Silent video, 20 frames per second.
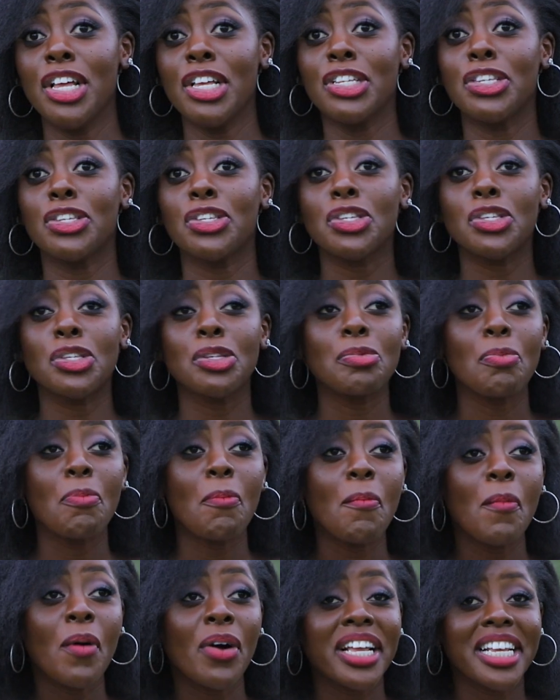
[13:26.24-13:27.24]

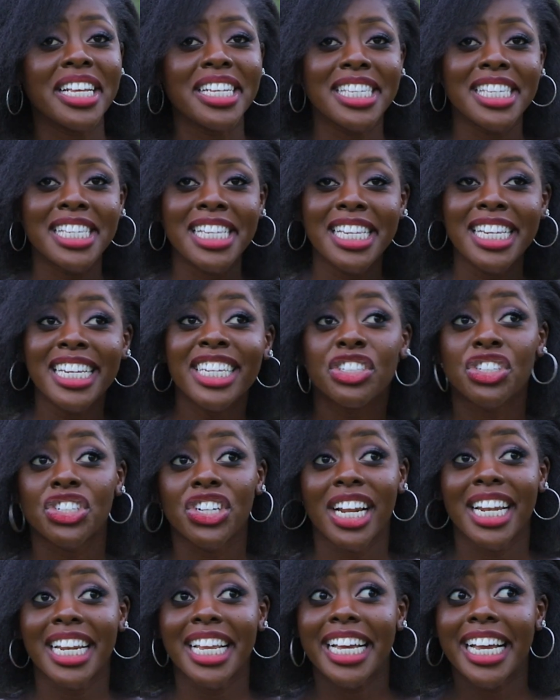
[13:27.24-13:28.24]
smoke is
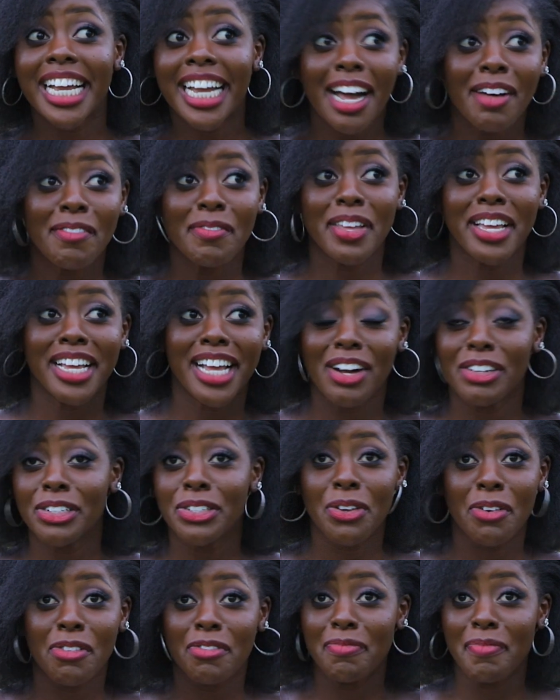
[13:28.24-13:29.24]
literally coming
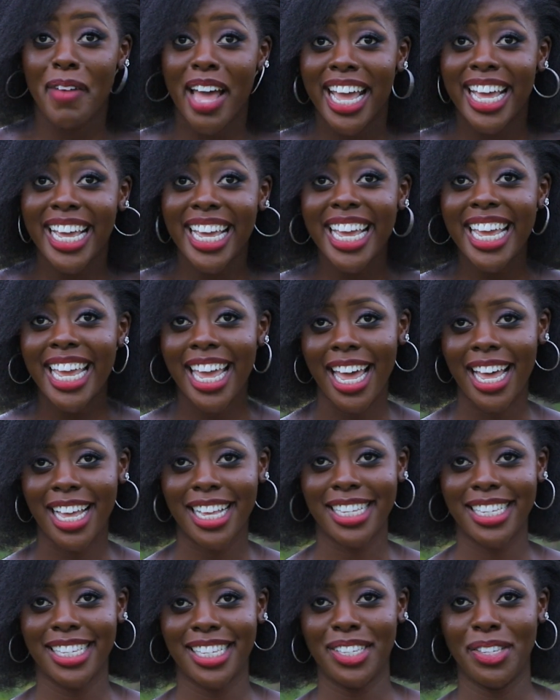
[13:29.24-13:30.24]
out of my
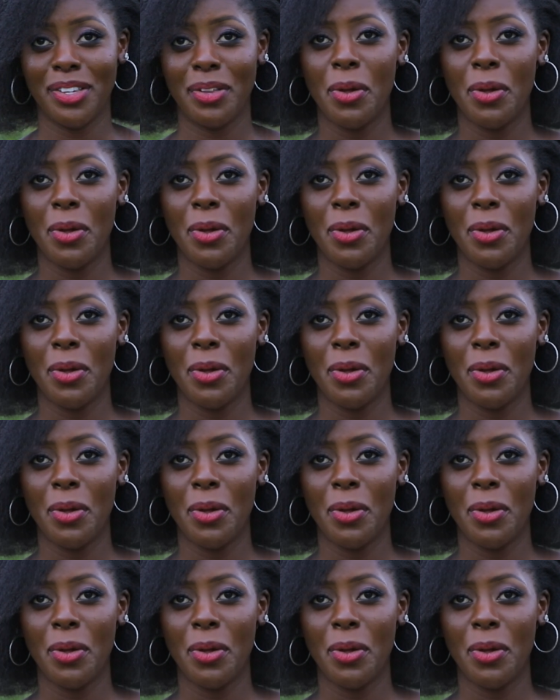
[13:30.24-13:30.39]
ears.